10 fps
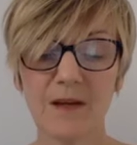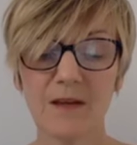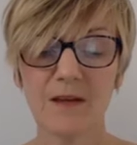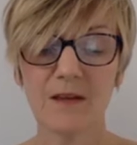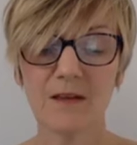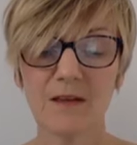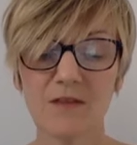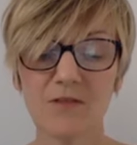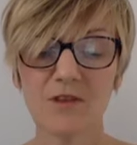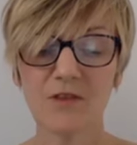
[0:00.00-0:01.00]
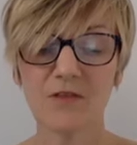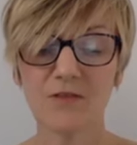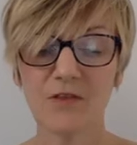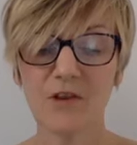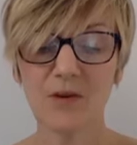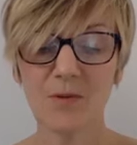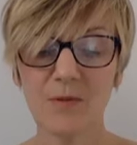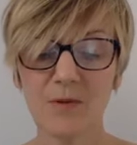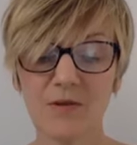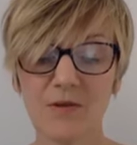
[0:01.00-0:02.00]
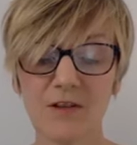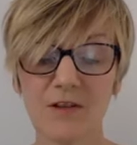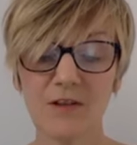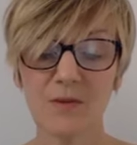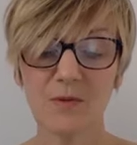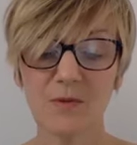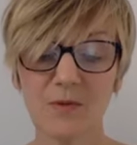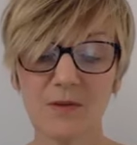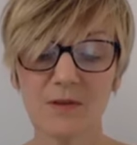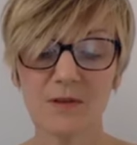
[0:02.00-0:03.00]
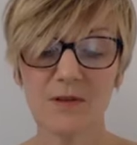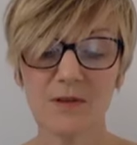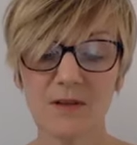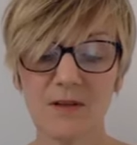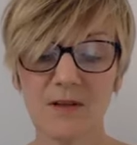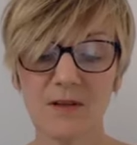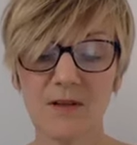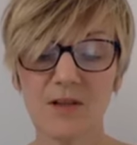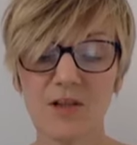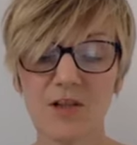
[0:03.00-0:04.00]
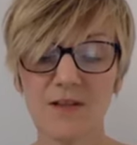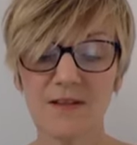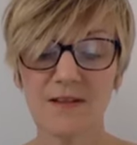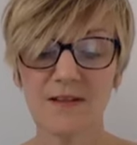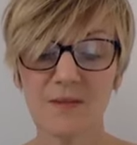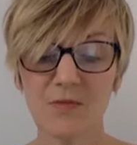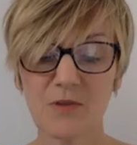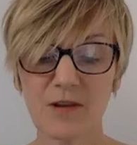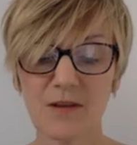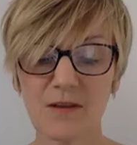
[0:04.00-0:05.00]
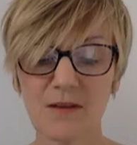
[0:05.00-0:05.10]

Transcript: Nothing to run from or run toward. Just this breath.